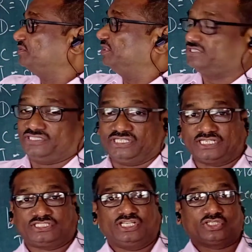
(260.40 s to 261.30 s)
this
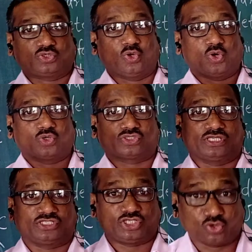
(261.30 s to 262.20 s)
detector shows
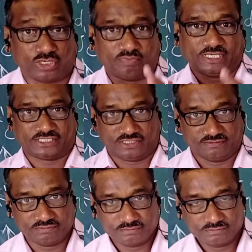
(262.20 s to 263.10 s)
the zero deflection
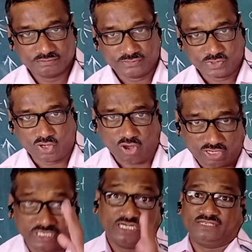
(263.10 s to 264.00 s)
or
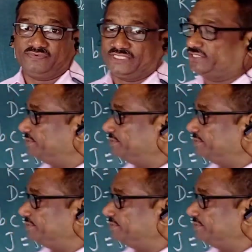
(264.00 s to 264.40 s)
null deflection.